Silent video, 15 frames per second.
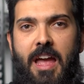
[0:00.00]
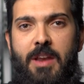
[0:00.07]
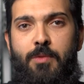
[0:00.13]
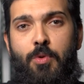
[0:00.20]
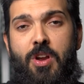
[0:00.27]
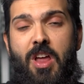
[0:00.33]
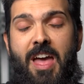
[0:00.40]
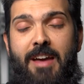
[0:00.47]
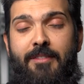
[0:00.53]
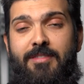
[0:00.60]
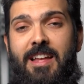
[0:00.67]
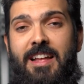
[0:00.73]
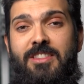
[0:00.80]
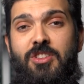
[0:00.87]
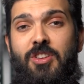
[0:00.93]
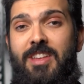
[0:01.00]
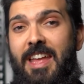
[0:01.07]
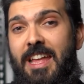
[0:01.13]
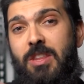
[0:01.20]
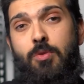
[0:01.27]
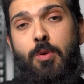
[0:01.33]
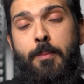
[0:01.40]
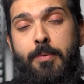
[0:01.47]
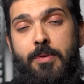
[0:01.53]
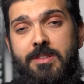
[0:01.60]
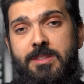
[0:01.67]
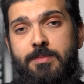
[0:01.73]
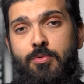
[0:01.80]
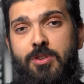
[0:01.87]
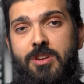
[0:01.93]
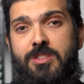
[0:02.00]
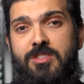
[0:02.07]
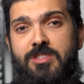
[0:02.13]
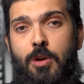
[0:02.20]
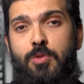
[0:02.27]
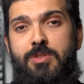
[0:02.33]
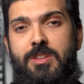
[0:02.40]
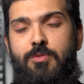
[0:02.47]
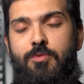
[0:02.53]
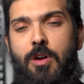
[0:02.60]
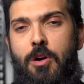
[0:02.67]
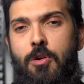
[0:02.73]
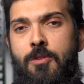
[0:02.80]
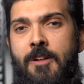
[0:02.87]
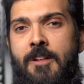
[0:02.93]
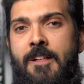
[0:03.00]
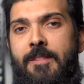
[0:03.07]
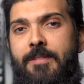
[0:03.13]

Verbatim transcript: and what I have done to get to a principal consultant role,